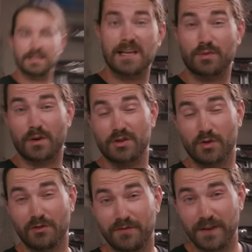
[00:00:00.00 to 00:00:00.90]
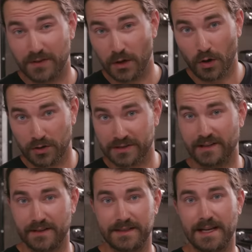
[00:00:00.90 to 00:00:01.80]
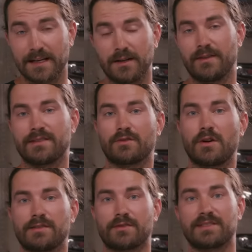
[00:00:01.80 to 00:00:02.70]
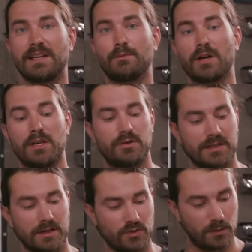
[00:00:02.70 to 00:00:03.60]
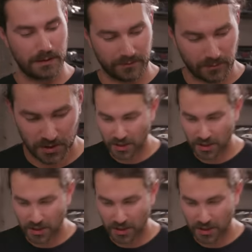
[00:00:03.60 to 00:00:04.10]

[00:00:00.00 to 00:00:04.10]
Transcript: test, we're gonna drill 50 holes into the deck lid of this Chrysler Sebring using a drill bit from the